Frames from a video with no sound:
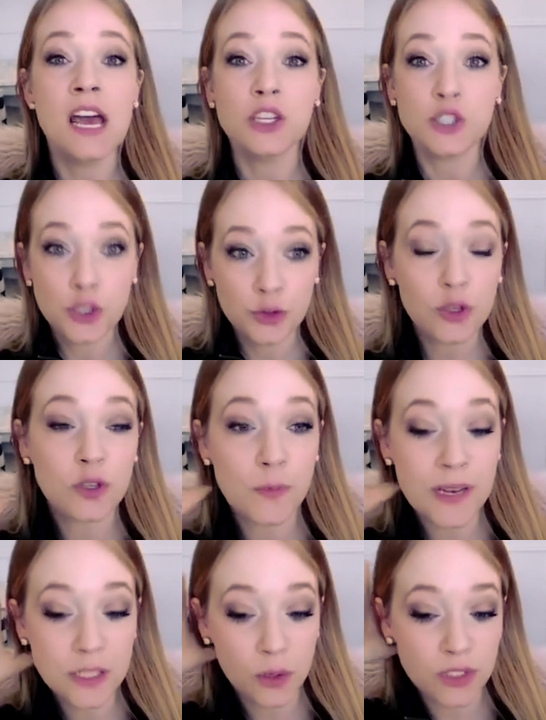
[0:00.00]
Truth
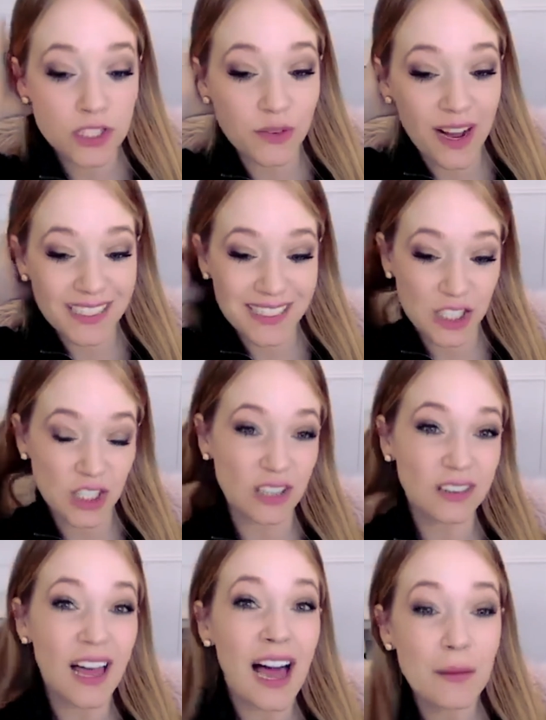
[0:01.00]
be told, you guys, there's a
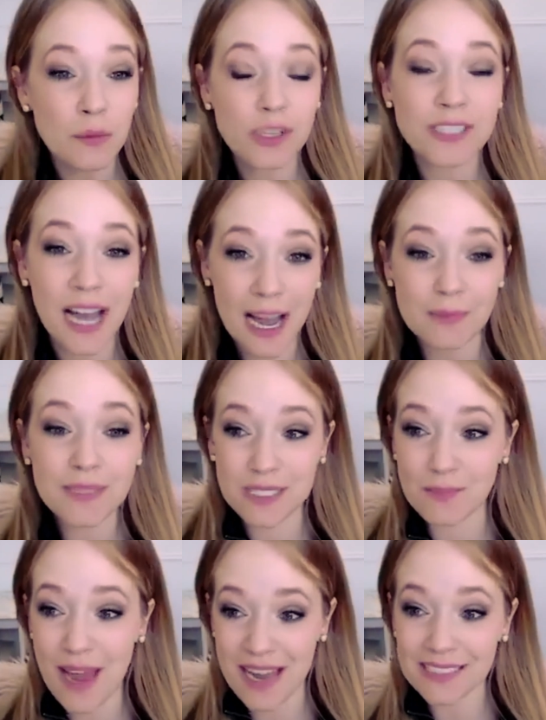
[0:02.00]
lot more time
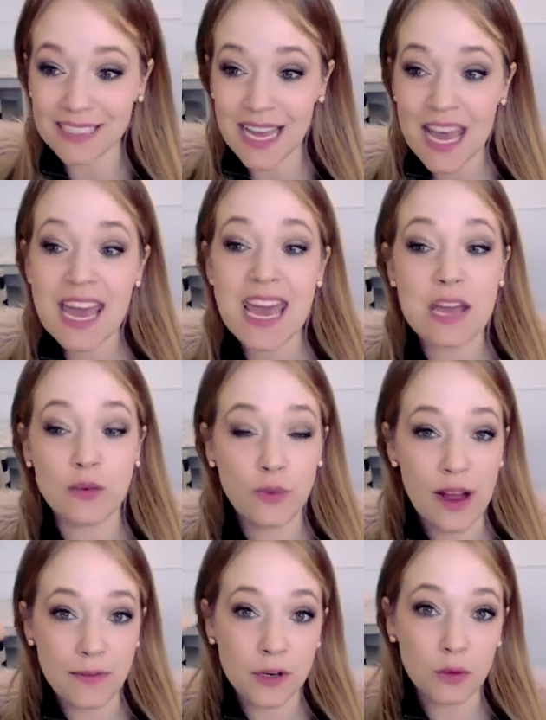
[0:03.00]
spent in
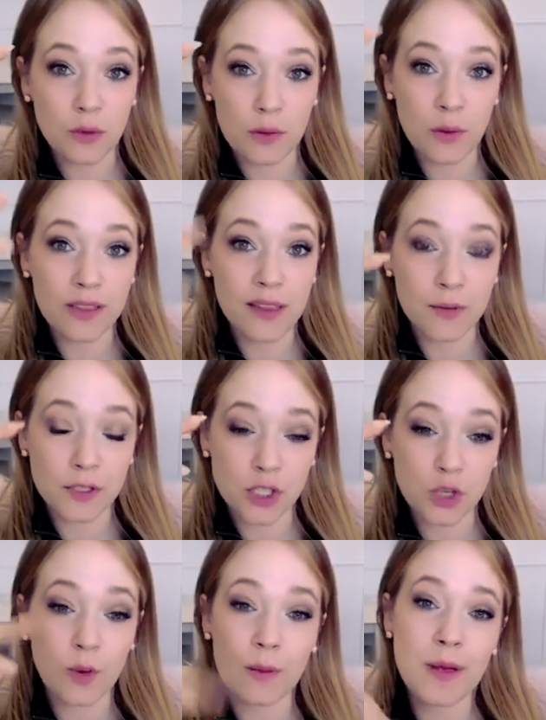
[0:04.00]
revenue runway level
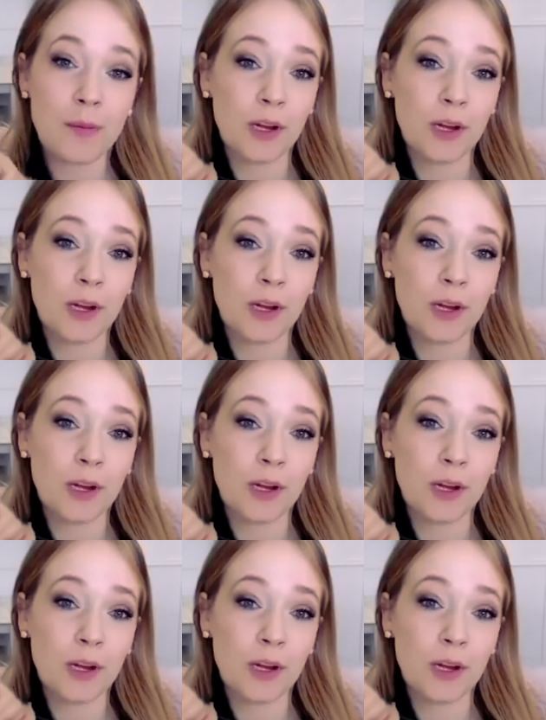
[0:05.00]
two where people